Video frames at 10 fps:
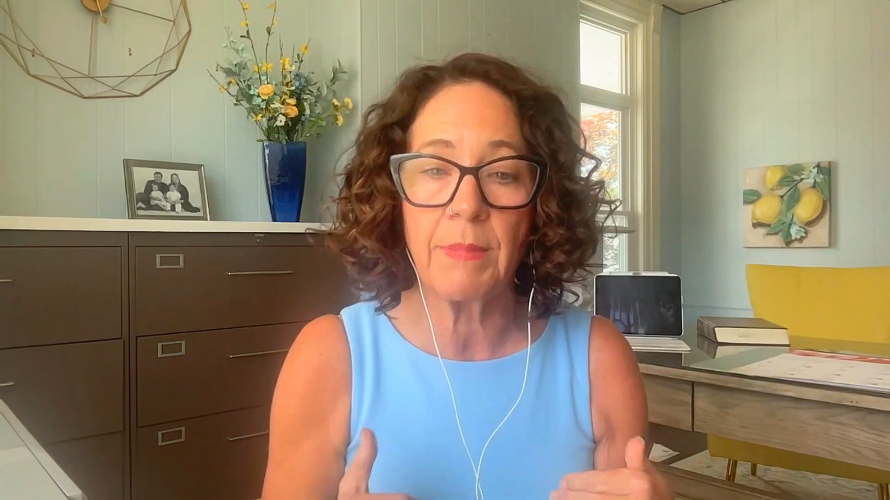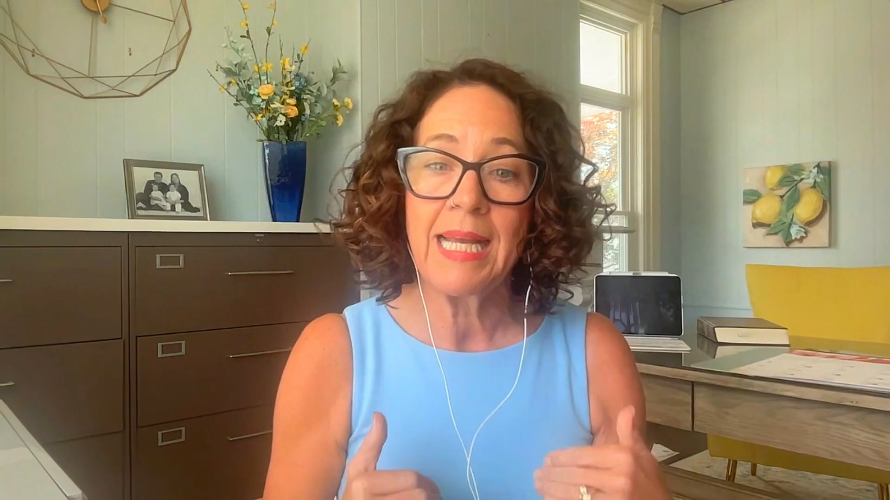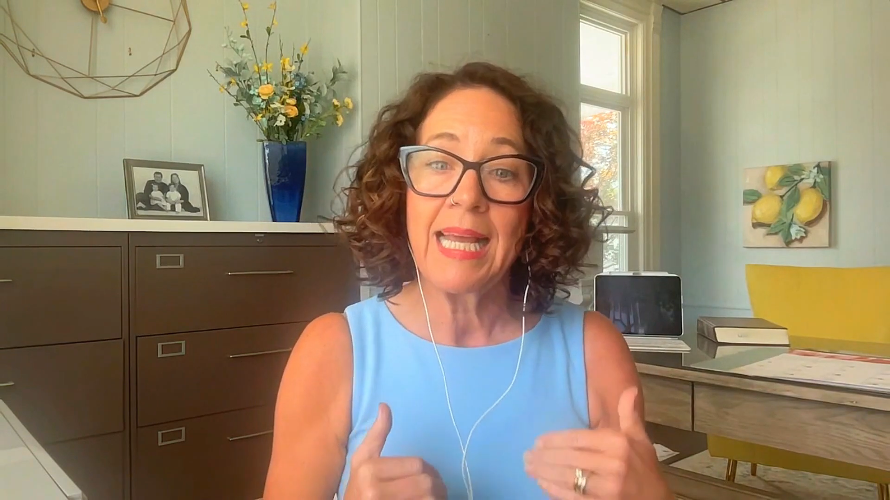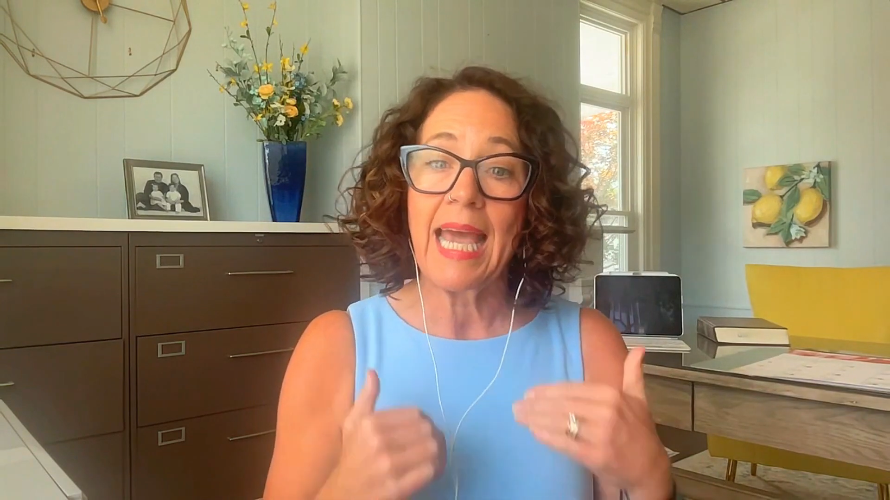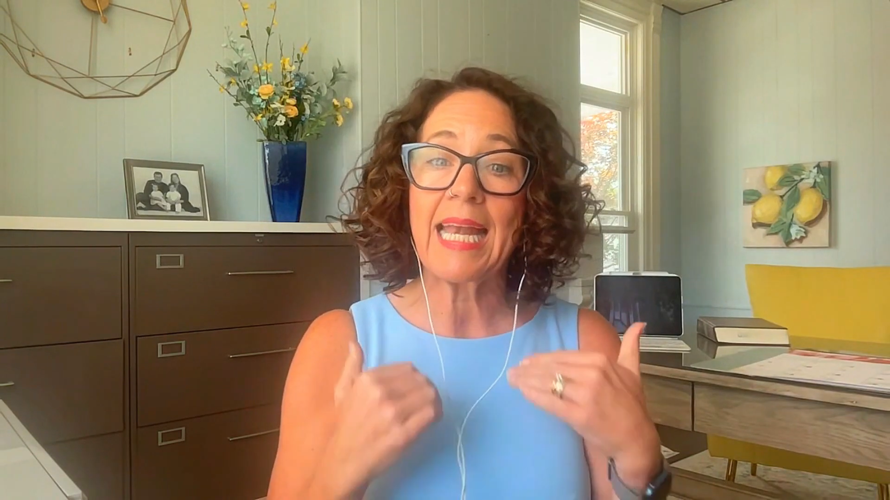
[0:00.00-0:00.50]

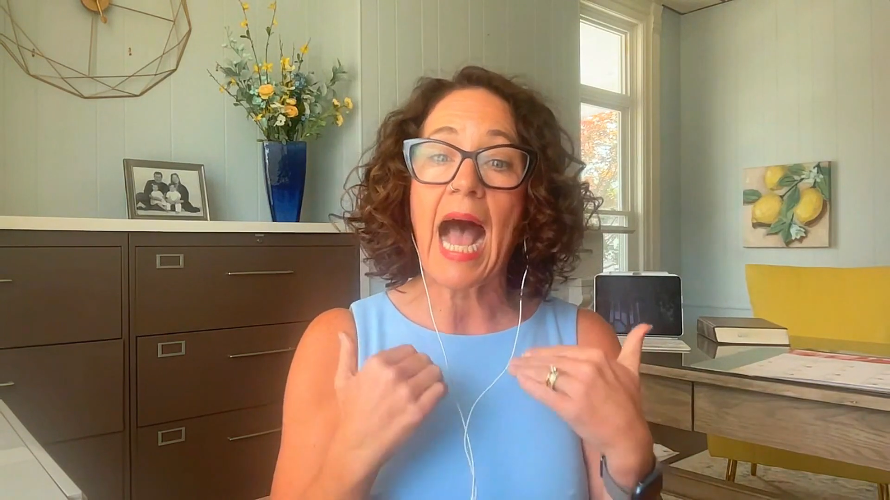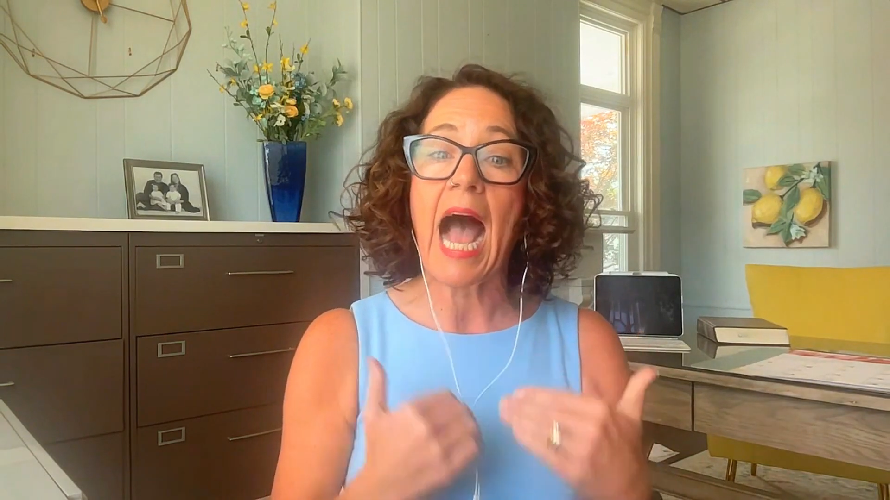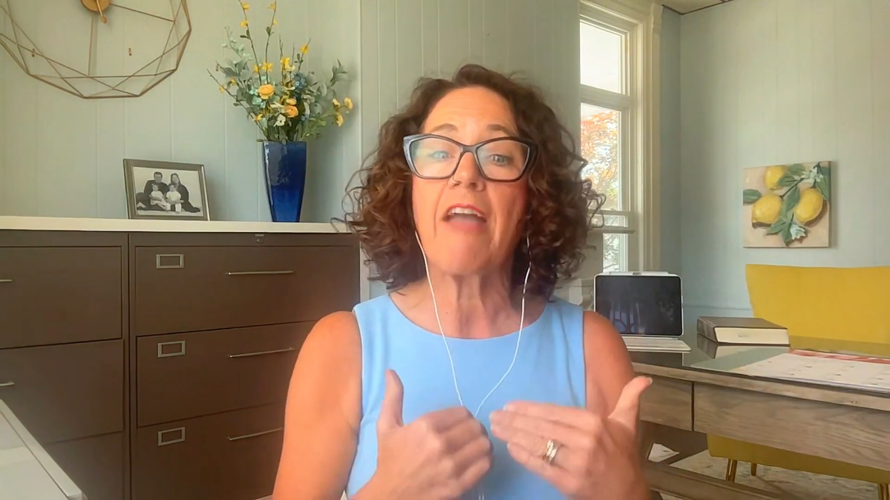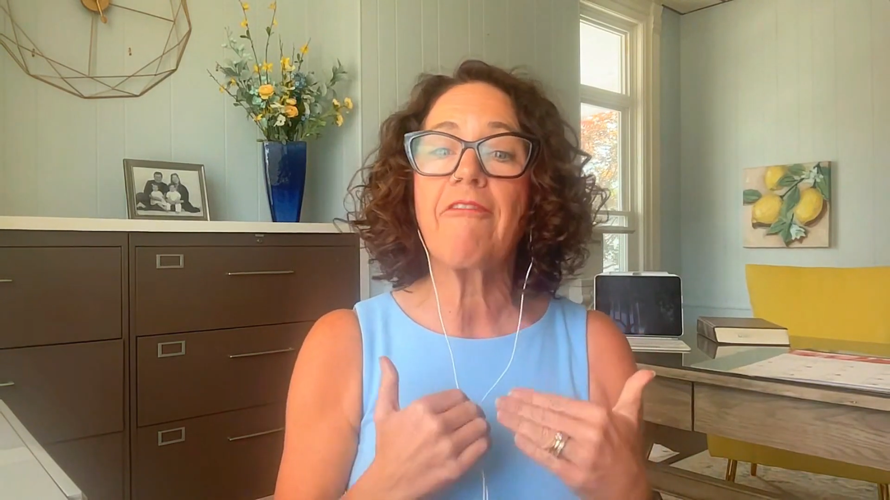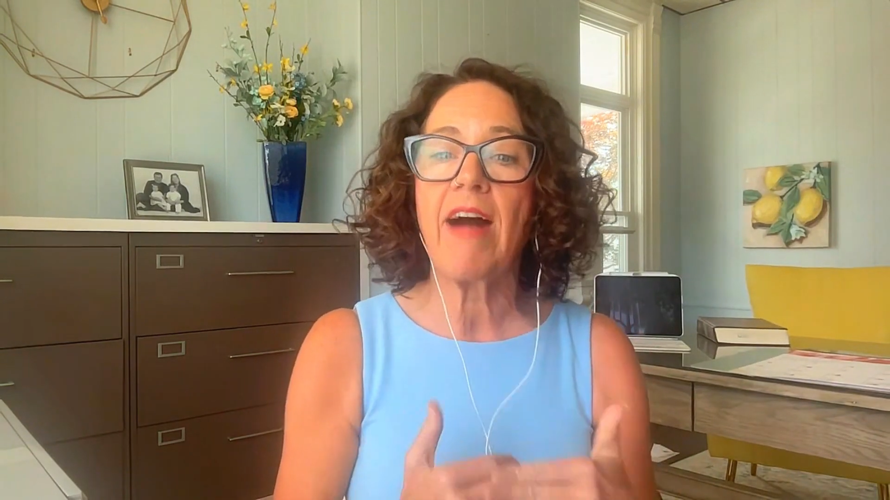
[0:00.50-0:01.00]
And
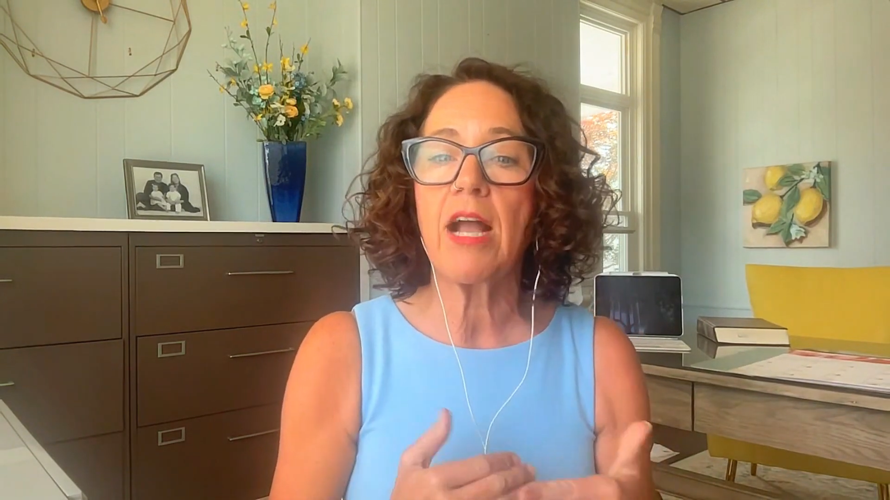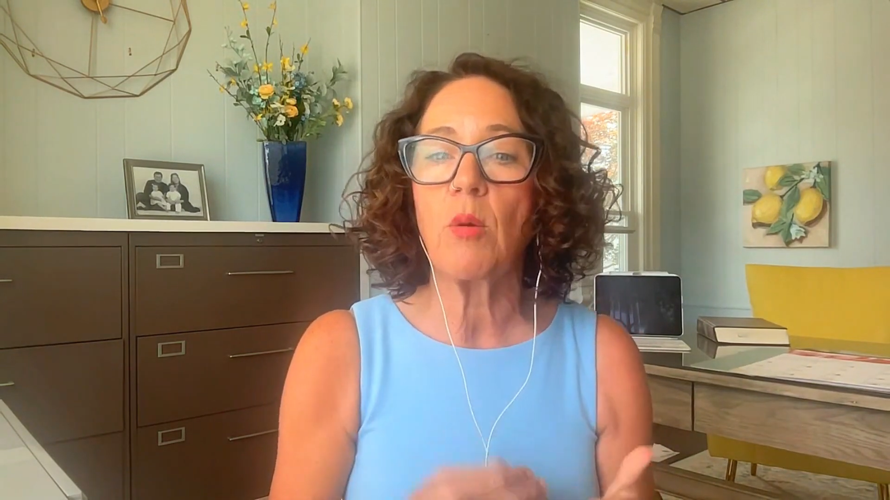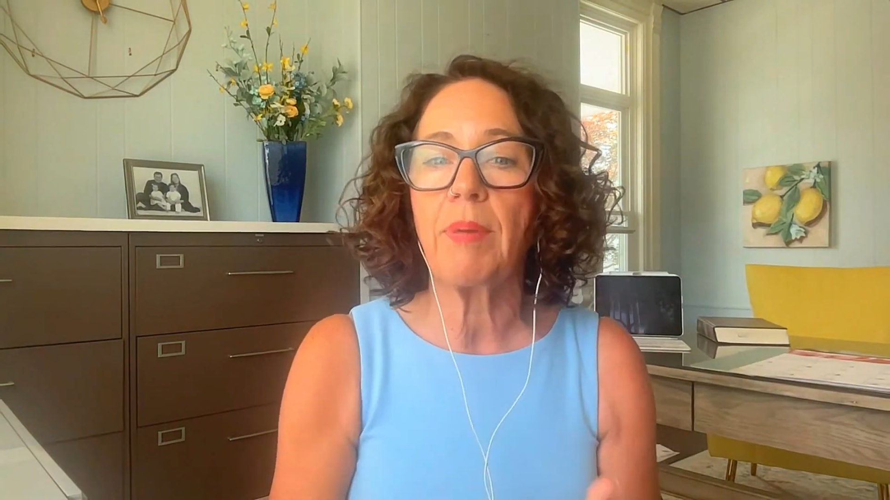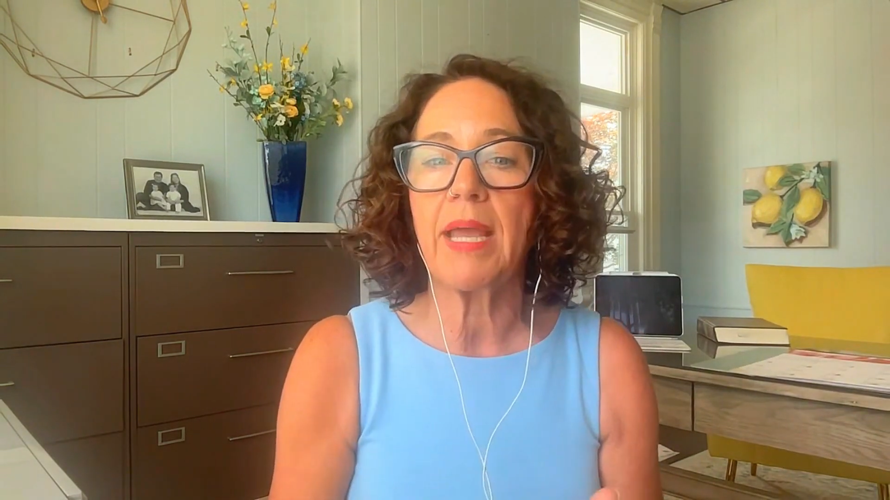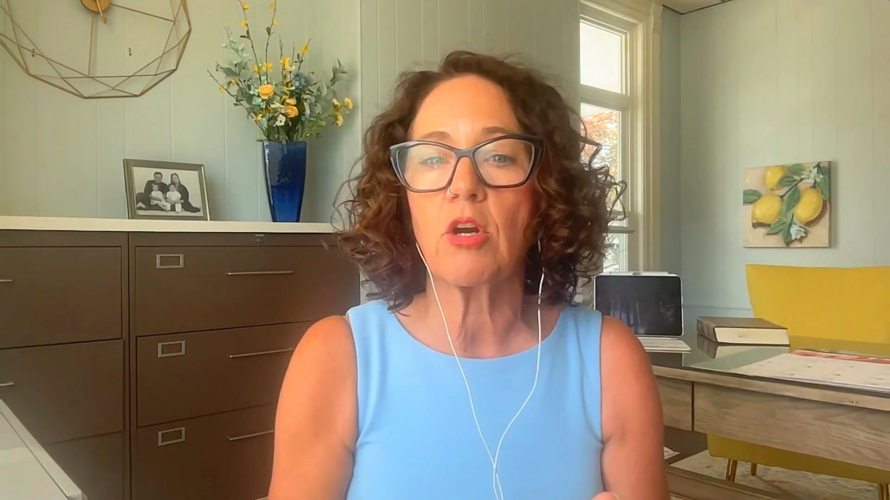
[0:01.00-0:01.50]
I file
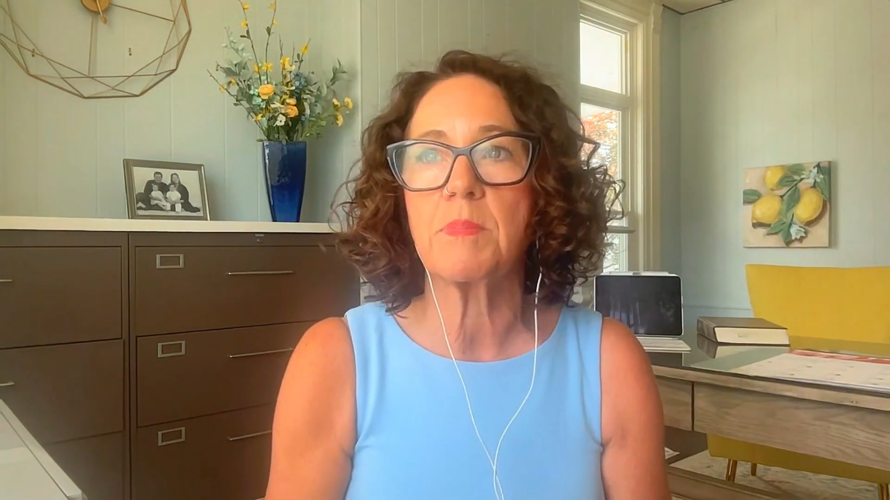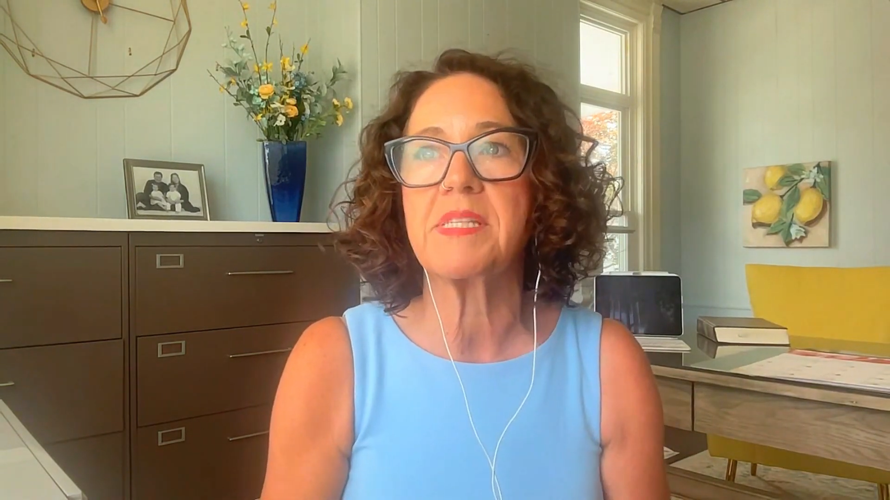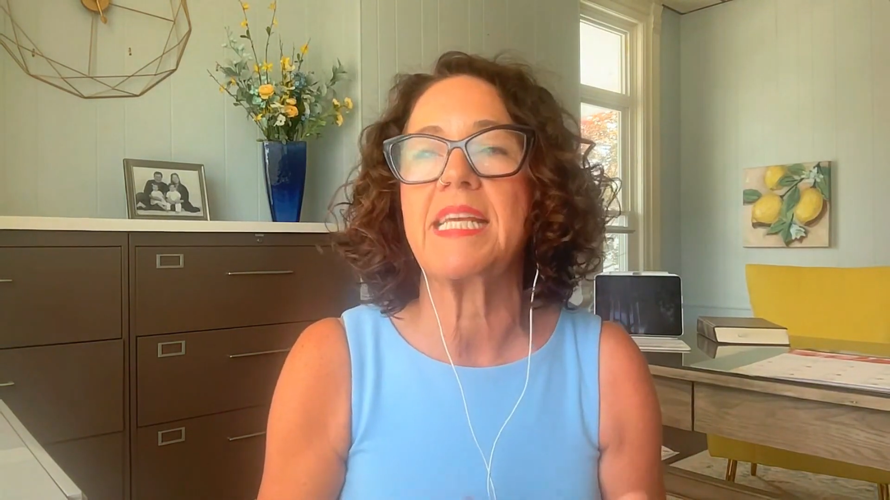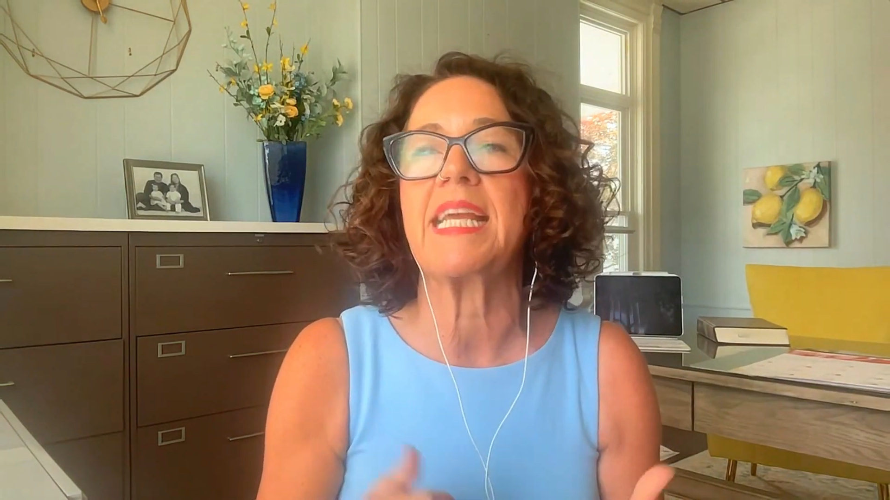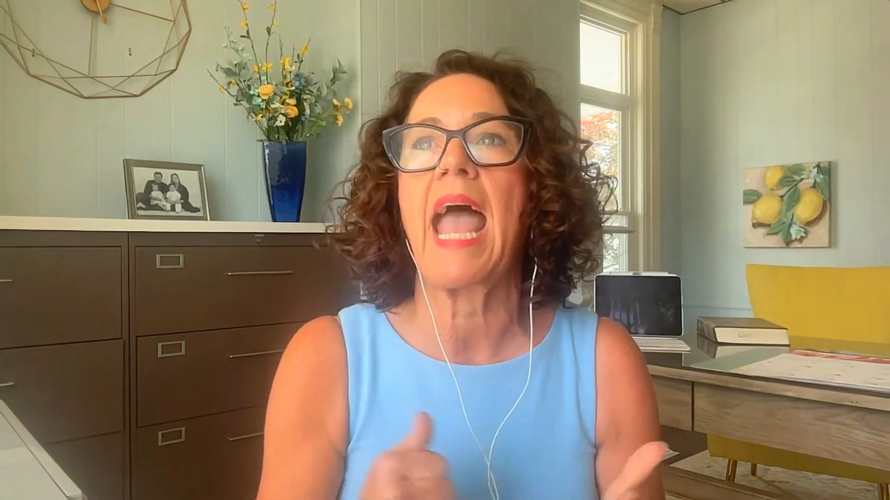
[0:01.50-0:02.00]
bankruptcy